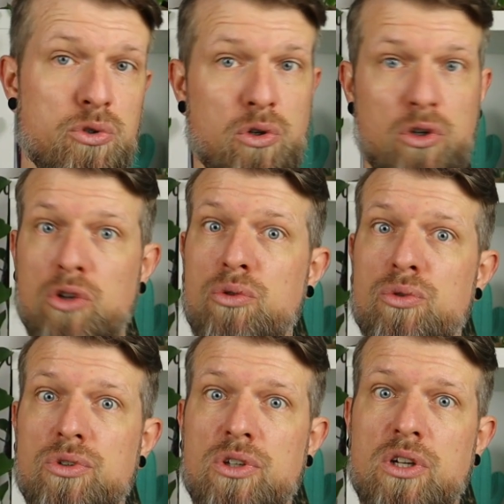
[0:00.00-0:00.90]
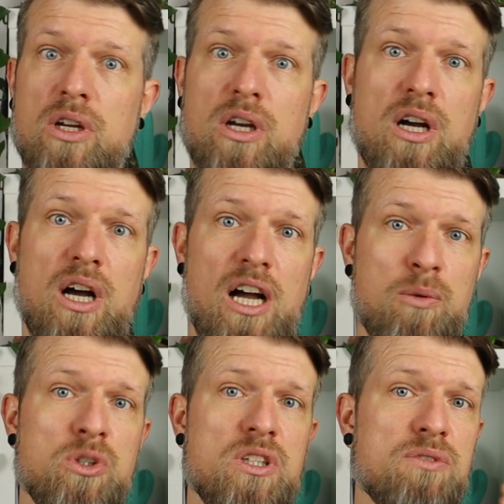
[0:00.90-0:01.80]
conclude, I
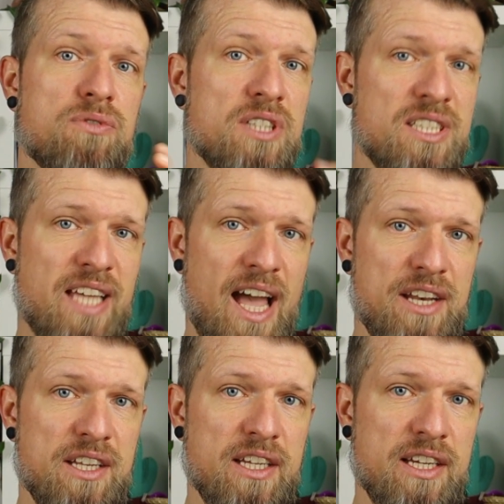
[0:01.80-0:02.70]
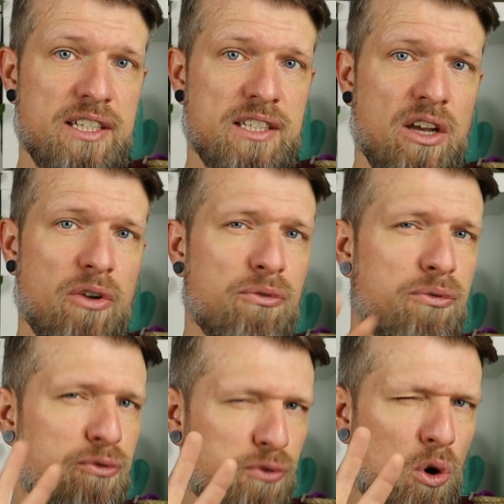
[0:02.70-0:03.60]
would give this candidate
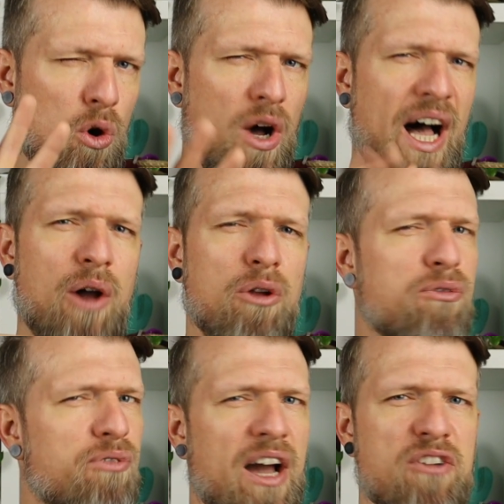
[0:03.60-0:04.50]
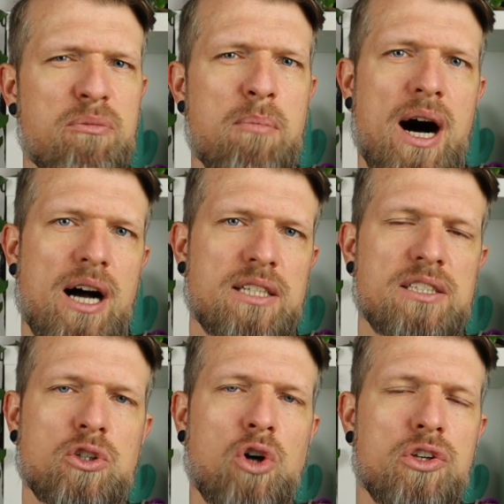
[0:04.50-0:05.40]
4 out of 5 marks
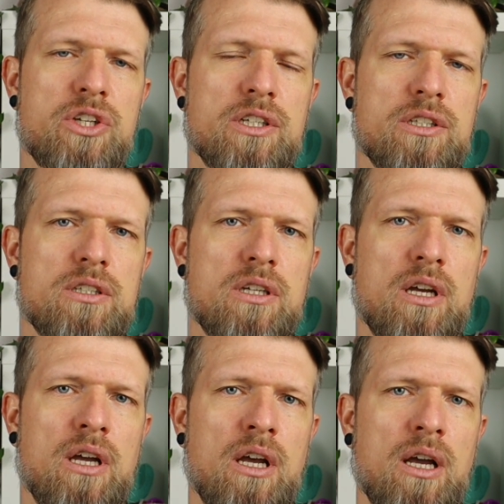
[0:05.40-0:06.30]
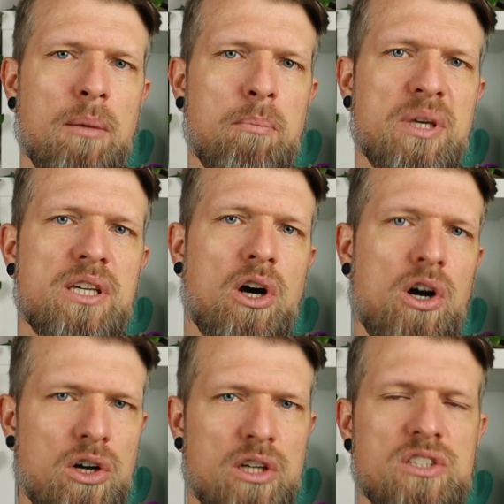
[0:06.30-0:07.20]
in content,
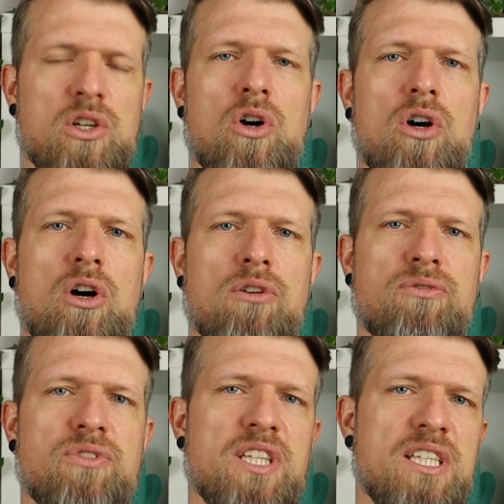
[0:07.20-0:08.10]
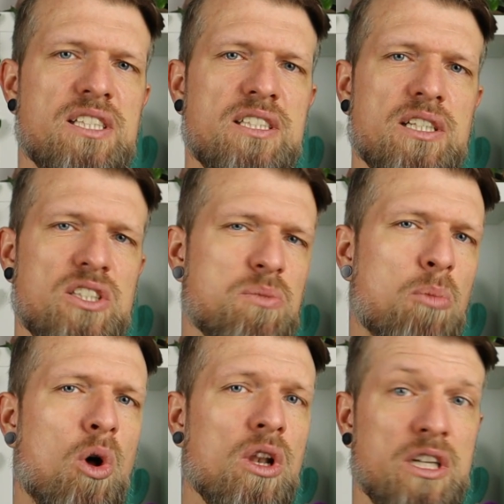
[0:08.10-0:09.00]
because of these
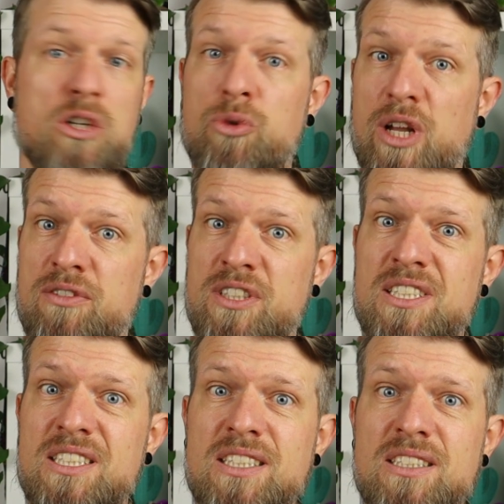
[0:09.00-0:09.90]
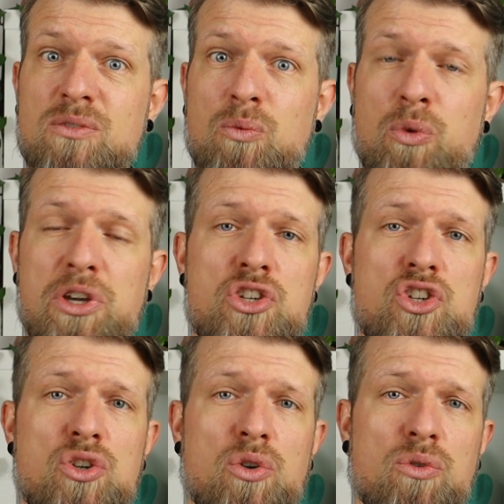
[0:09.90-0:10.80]
small irrelevances,
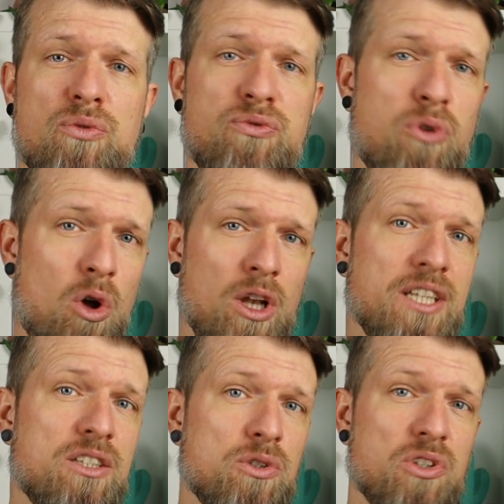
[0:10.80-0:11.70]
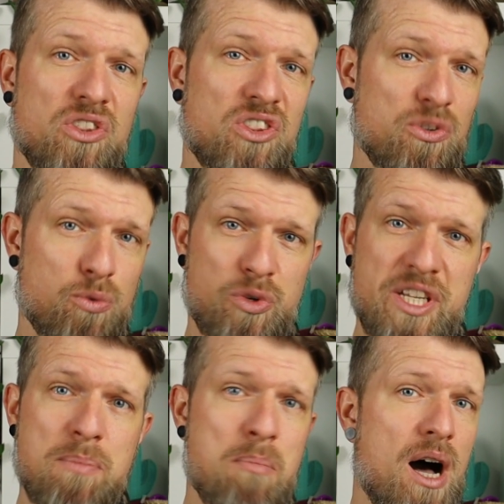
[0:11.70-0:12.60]
which fall into the
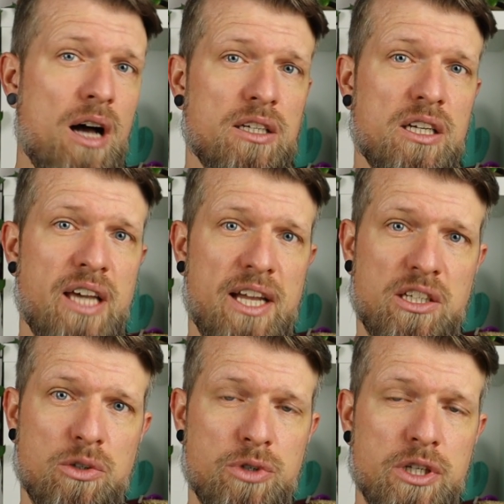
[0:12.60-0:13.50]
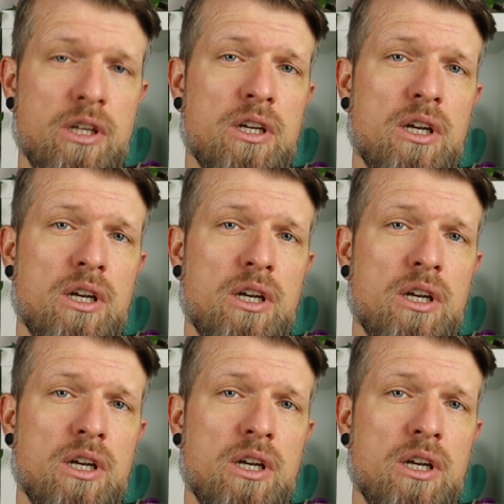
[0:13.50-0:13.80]
3 mark category,